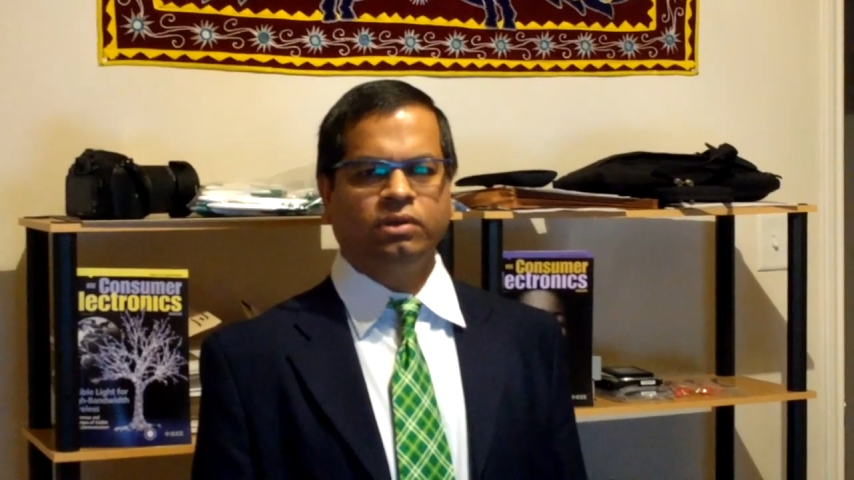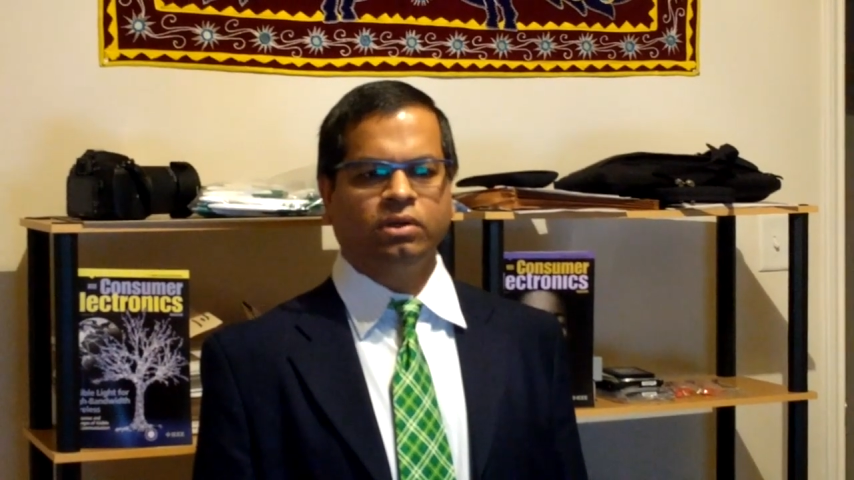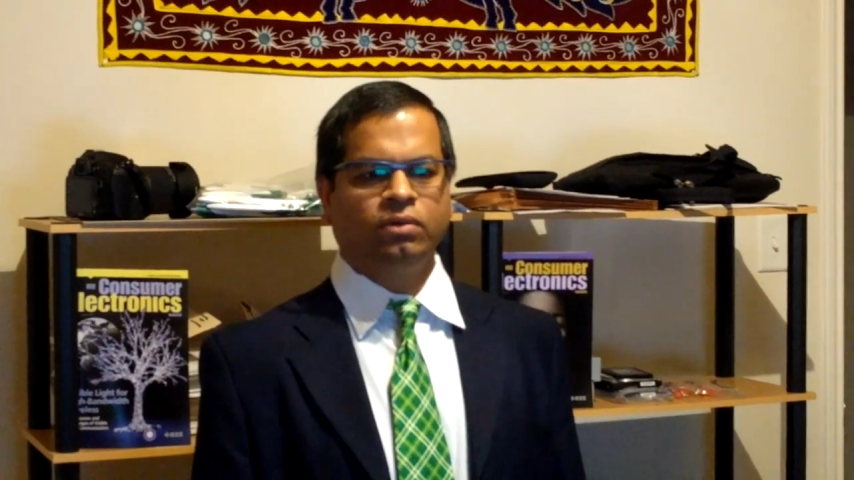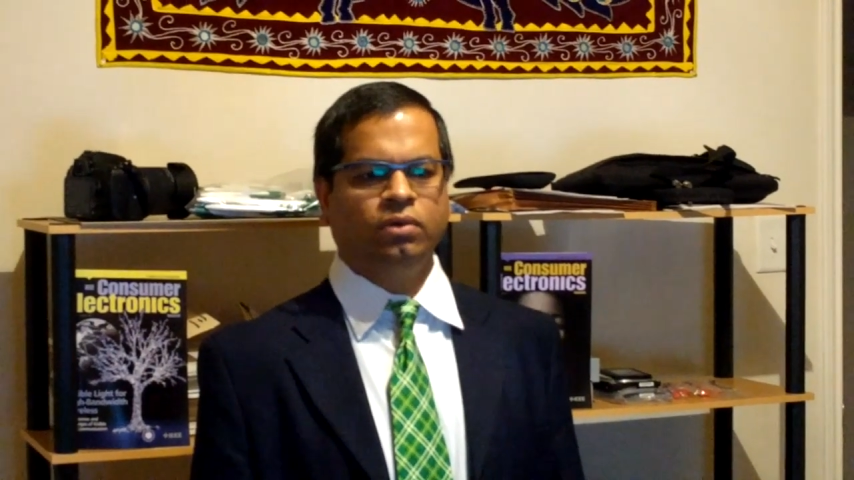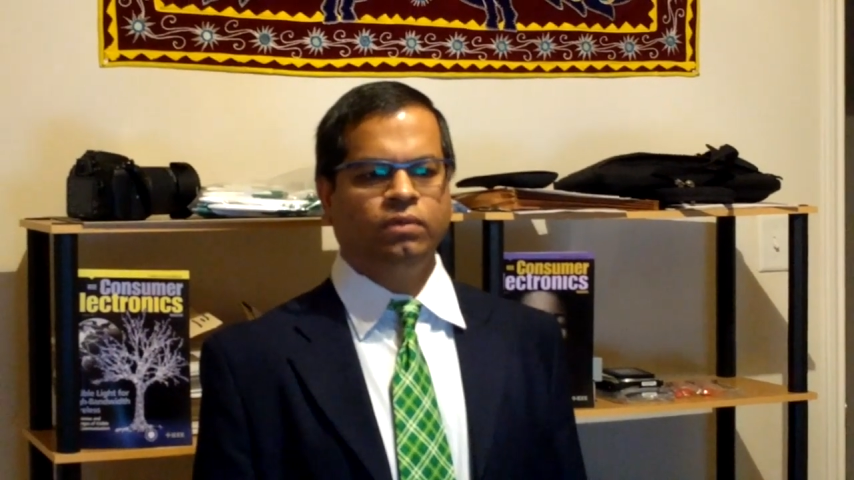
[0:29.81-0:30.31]

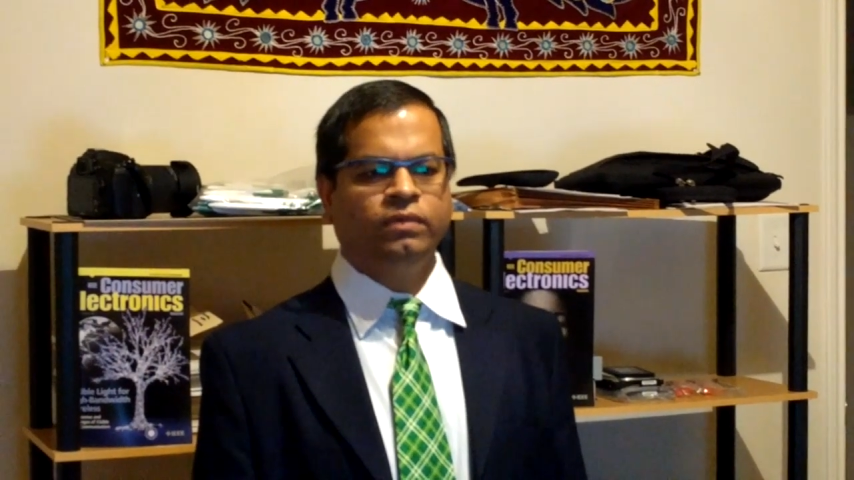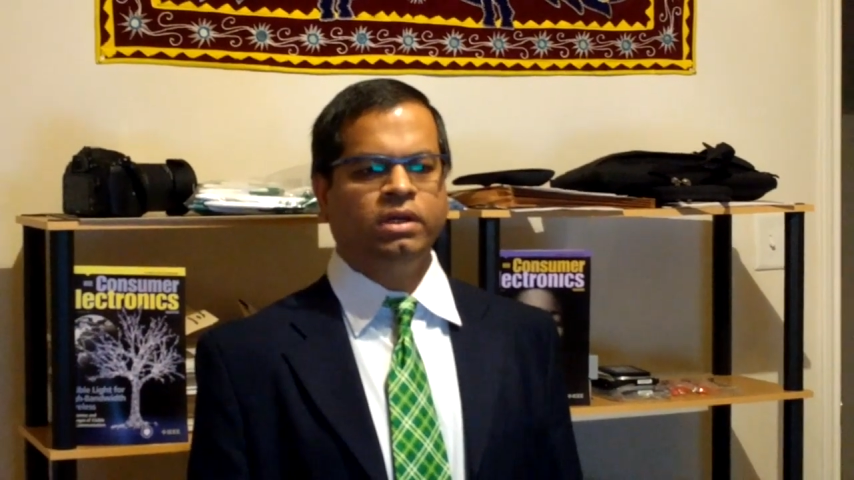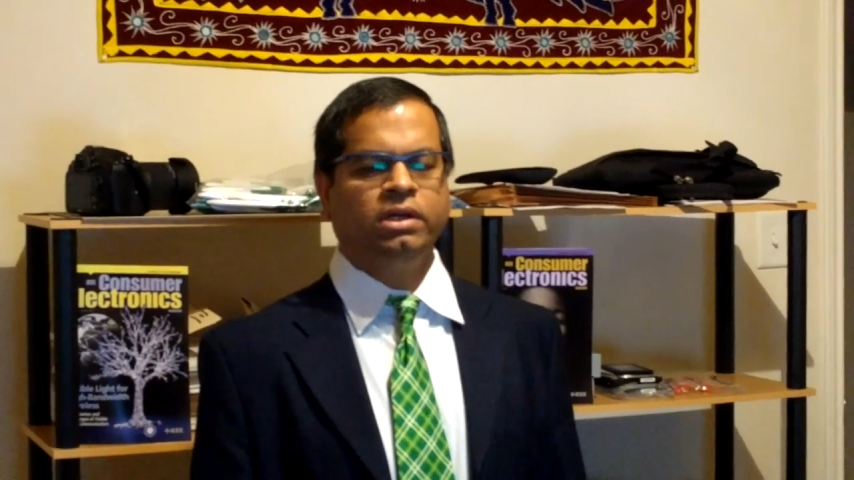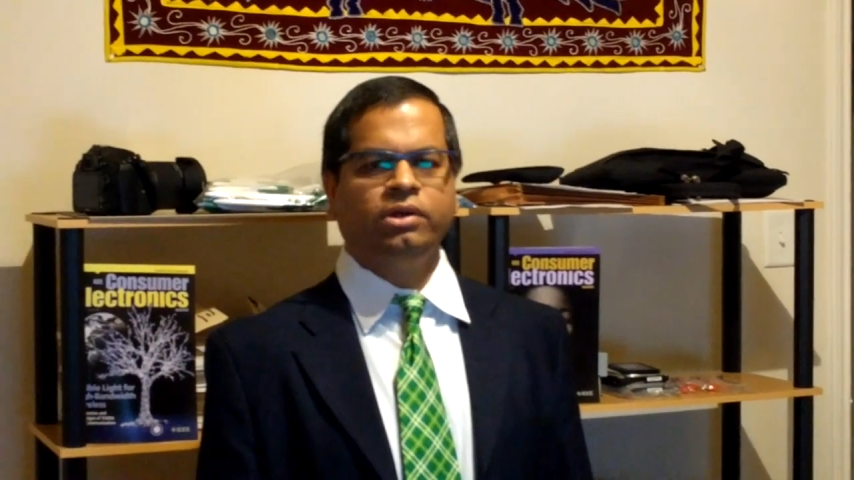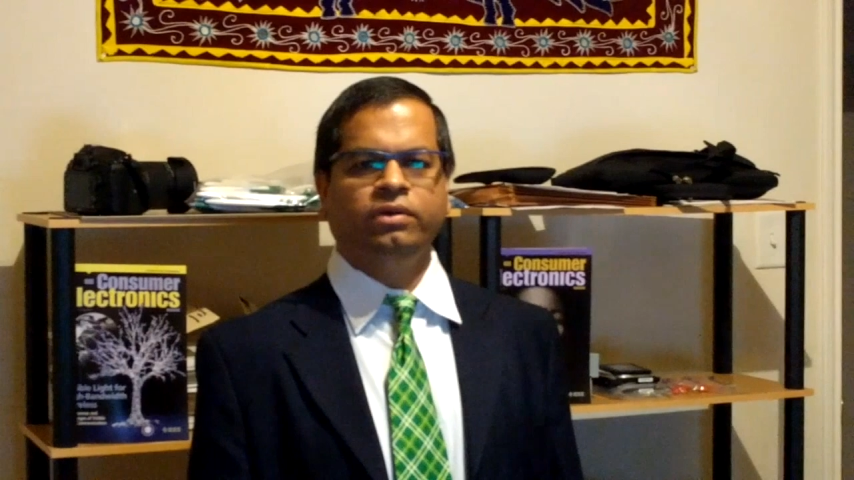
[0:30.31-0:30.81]
globe
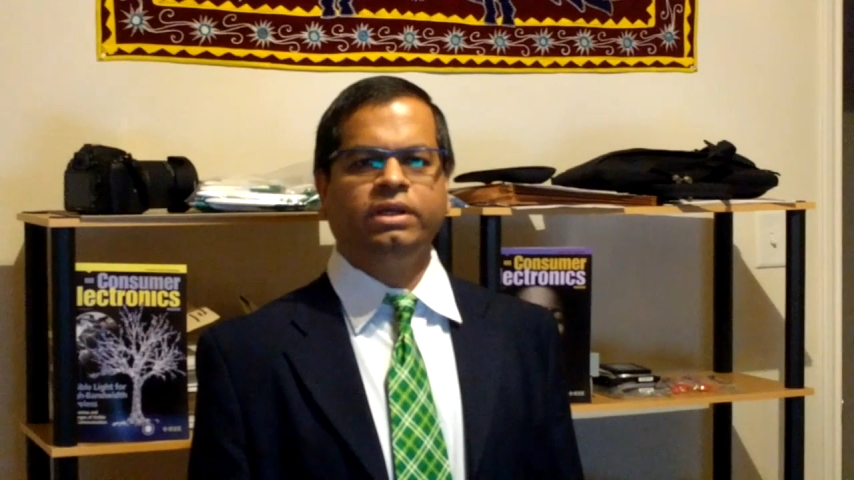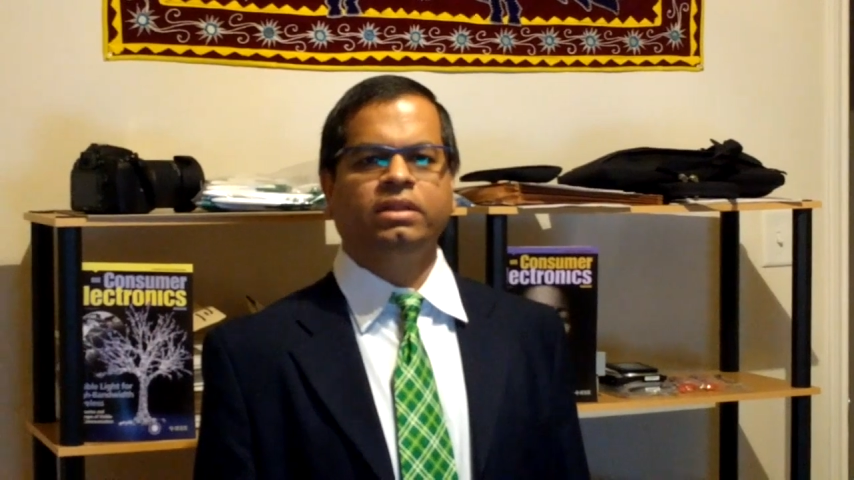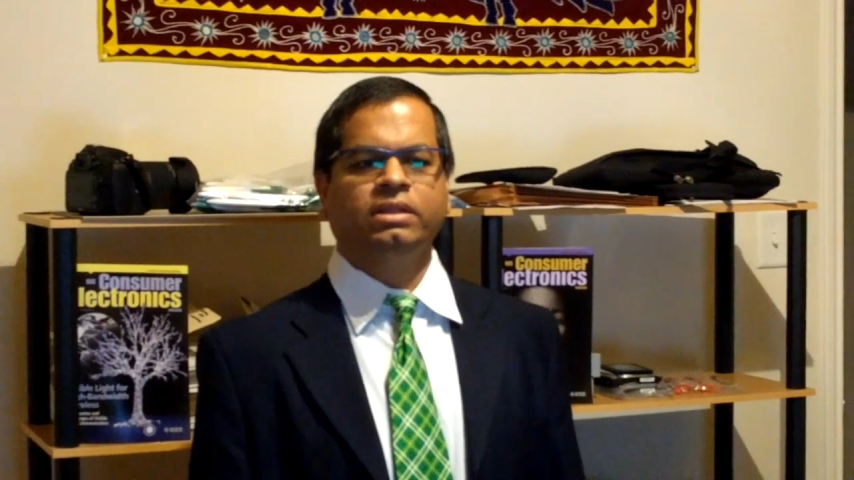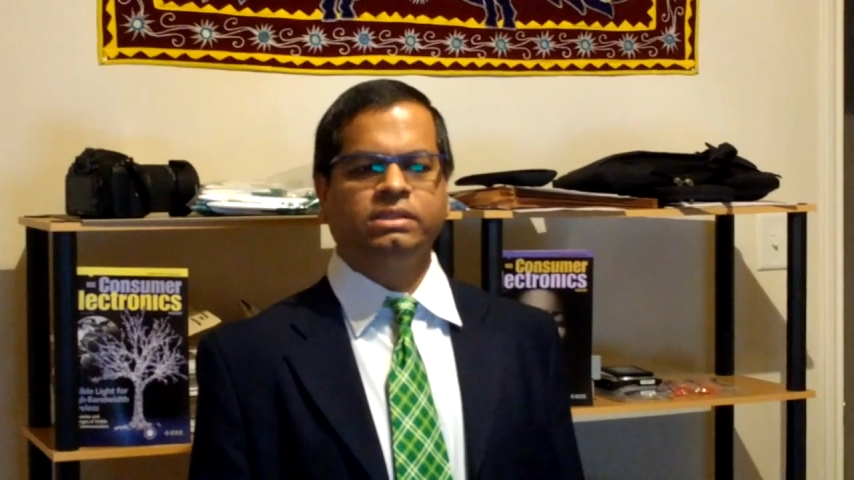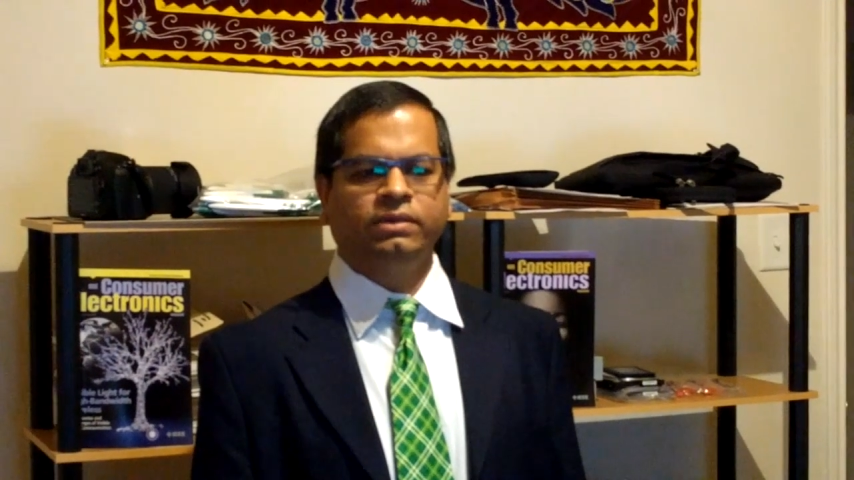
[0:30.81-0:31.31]
during
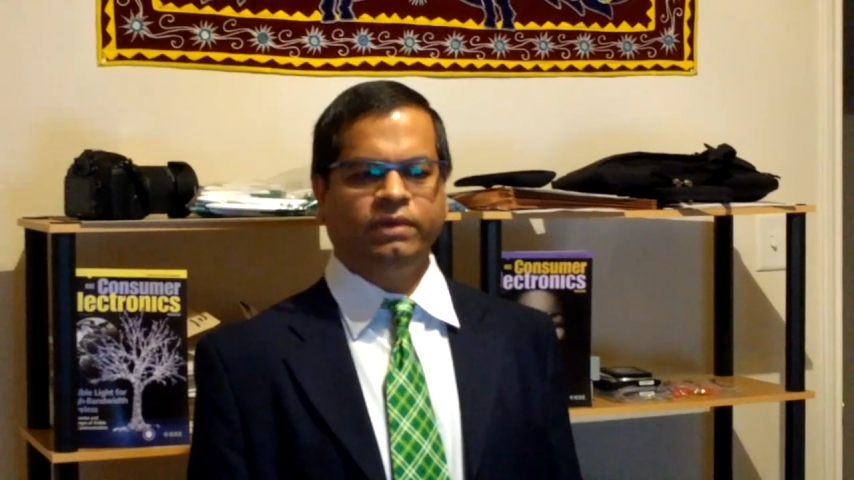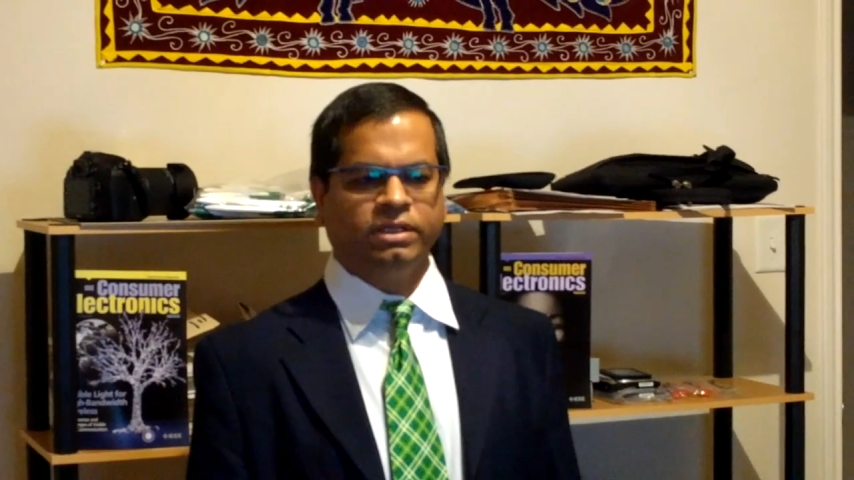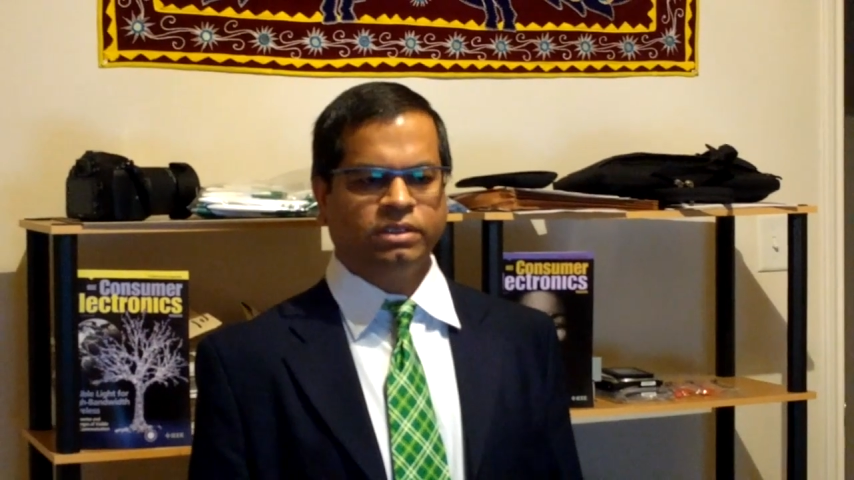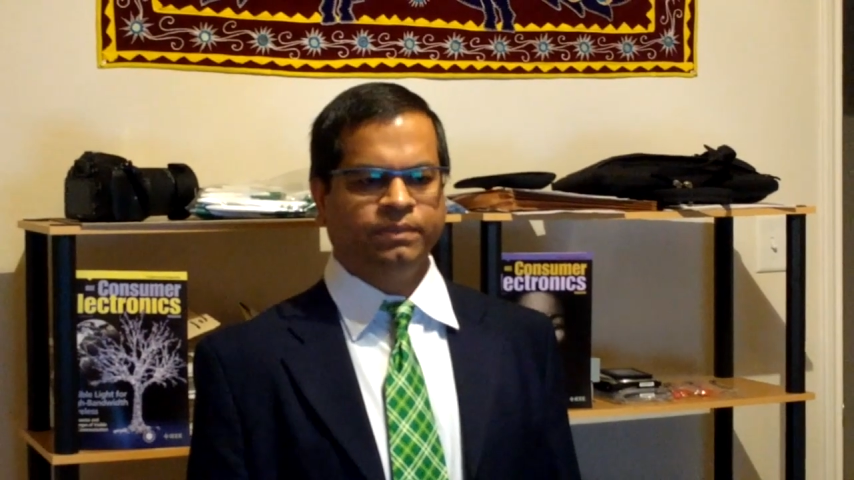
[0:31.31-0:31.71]
this event.